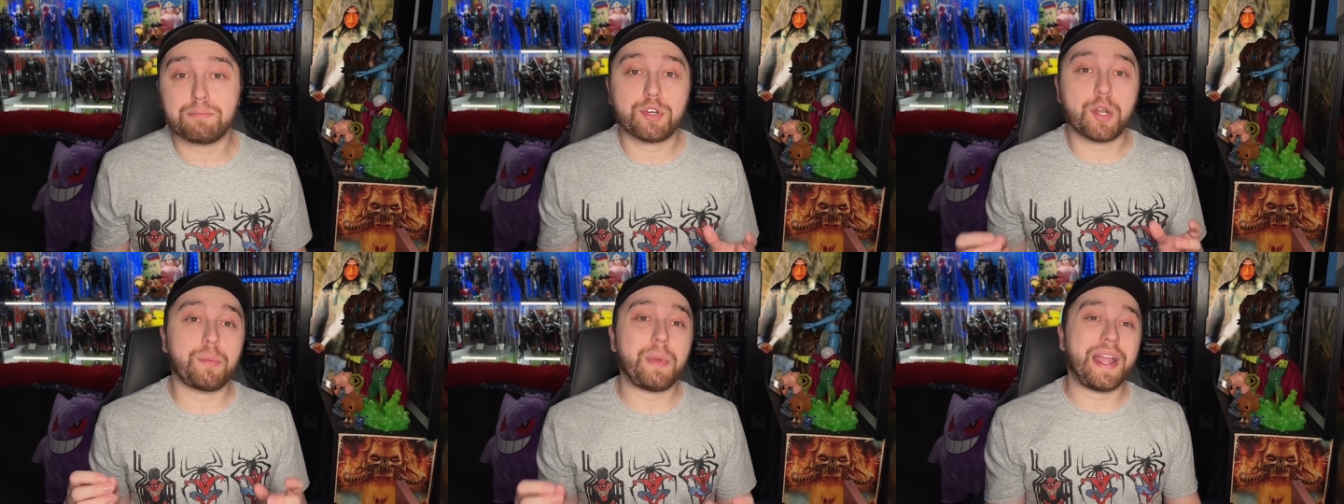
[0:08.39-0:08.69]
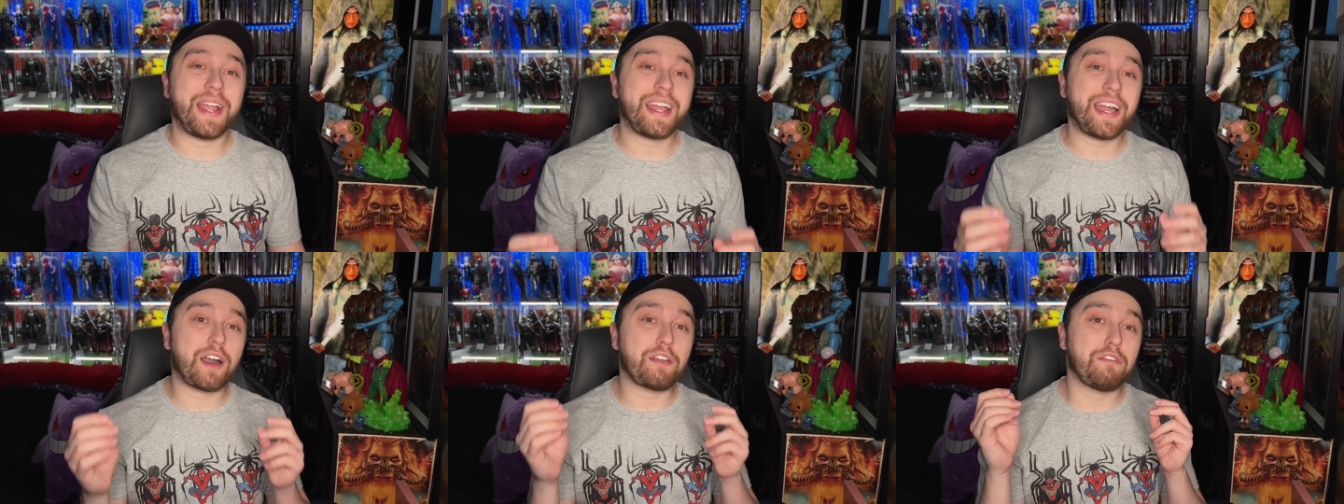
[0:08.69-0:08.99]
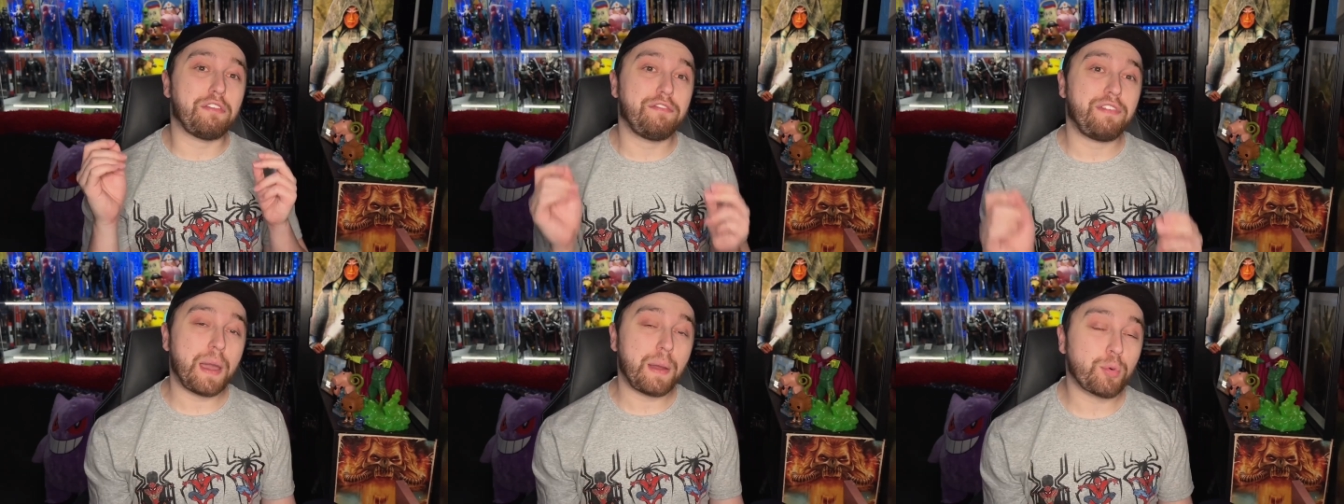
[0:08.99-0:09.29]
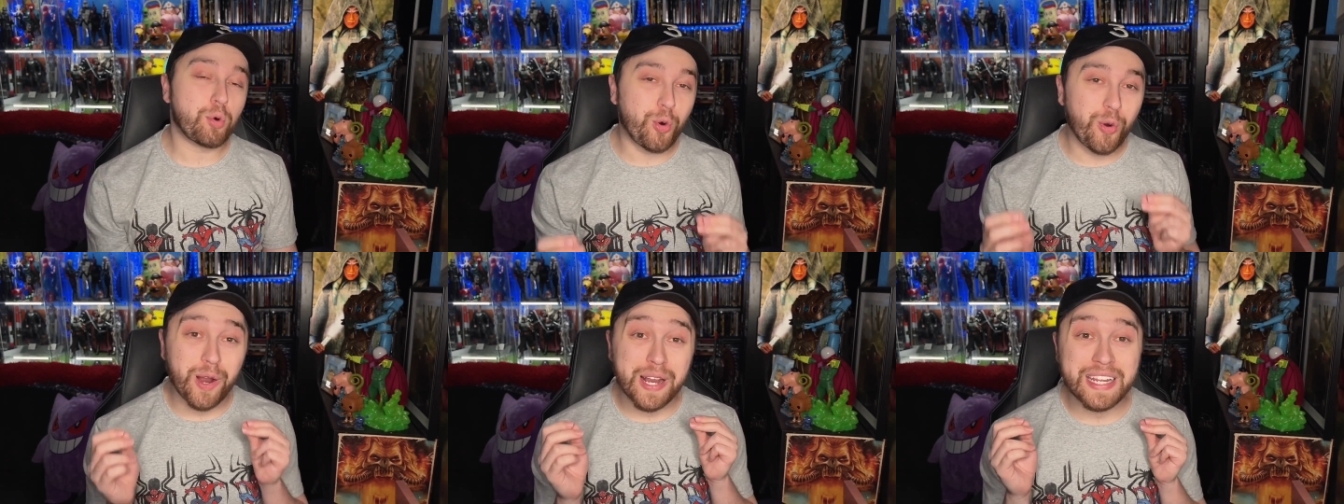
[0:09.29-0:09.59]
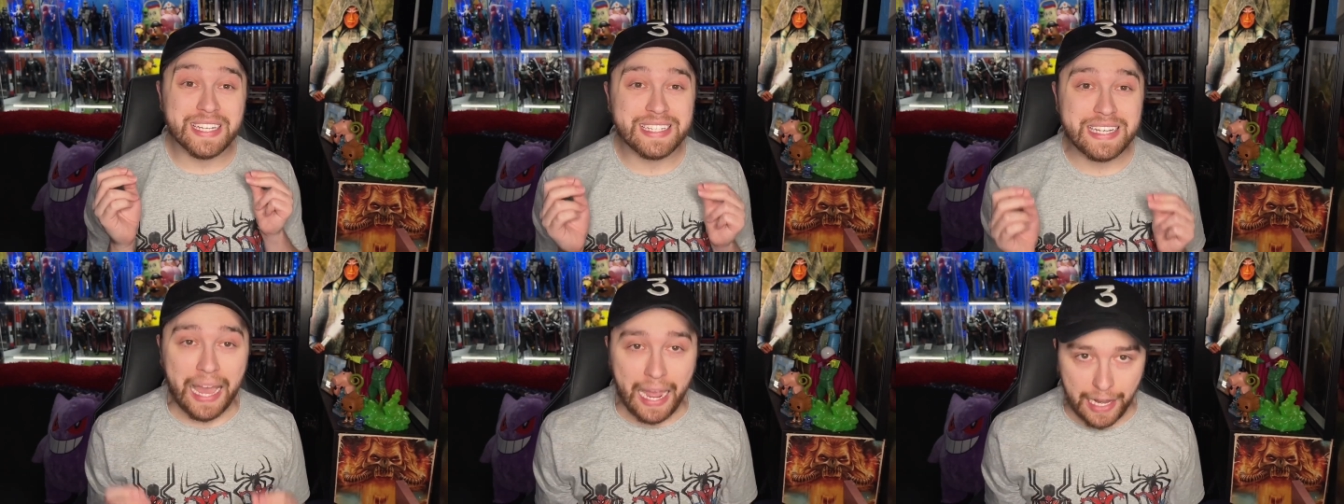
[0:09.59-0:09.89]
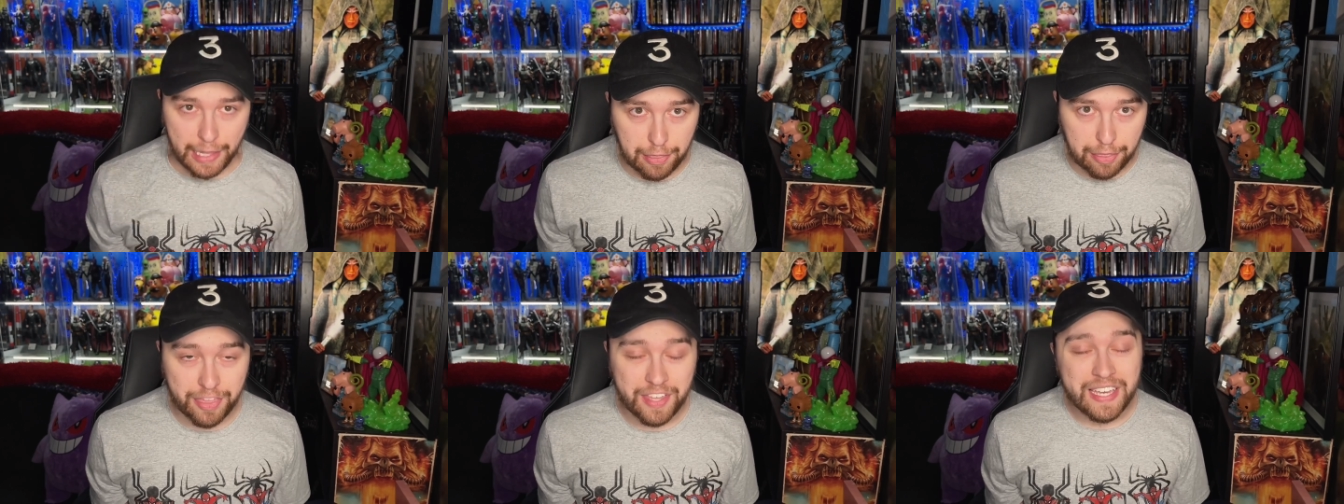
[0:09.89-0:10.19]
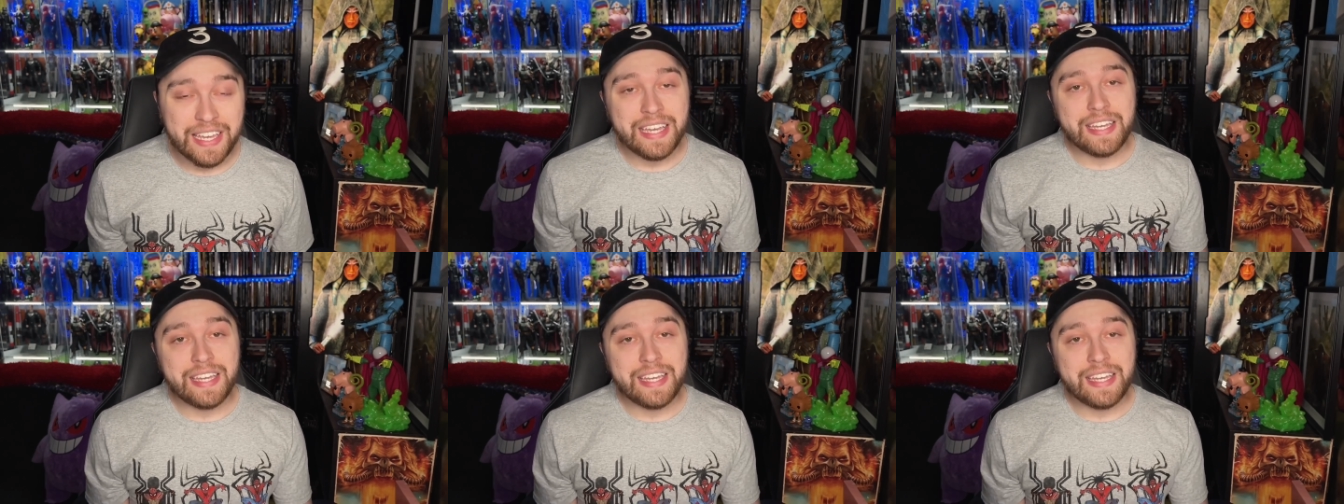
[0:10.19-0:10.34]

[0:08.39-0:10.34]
premiering on February 9th.